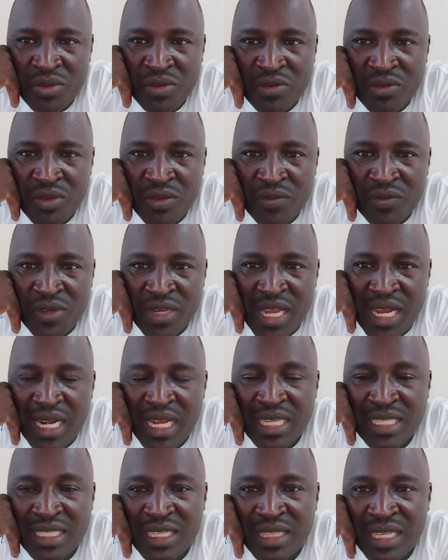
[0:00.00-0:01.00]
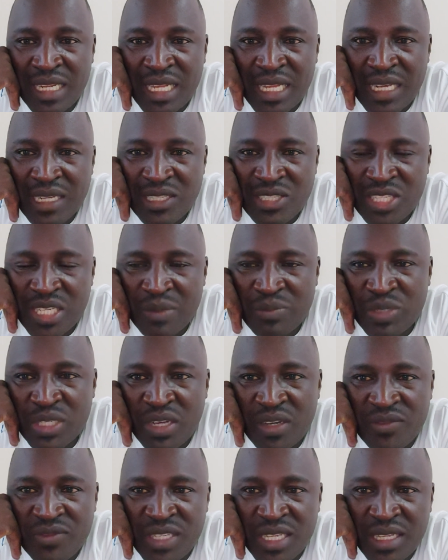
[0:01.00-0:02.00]
We've realized in the last chapter
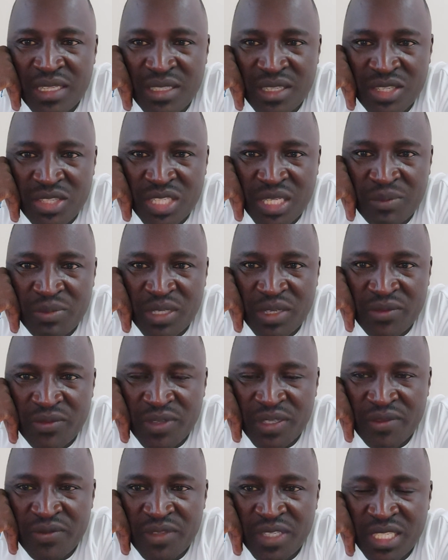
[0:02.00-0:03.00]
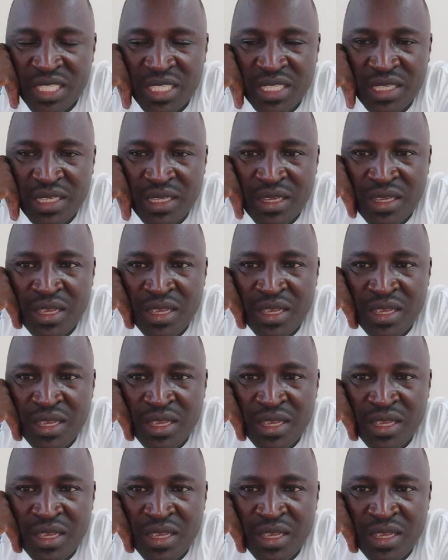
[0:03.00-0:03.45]
of Genesis, chapter 50,